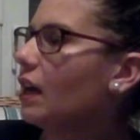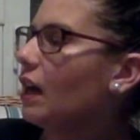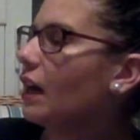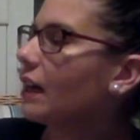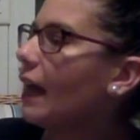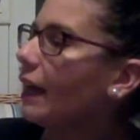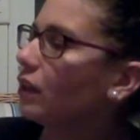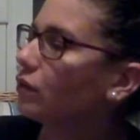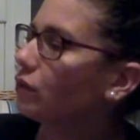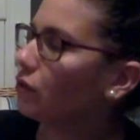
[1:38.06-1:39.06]
A
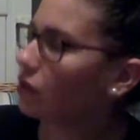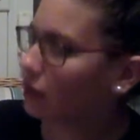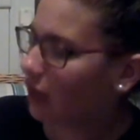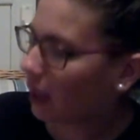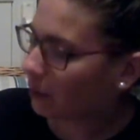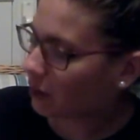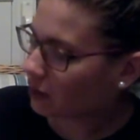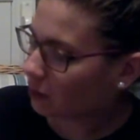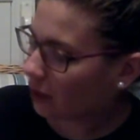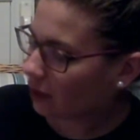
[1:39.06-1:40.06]
kangaroo just hop
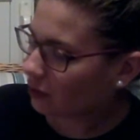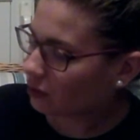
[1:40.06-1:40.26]
this way.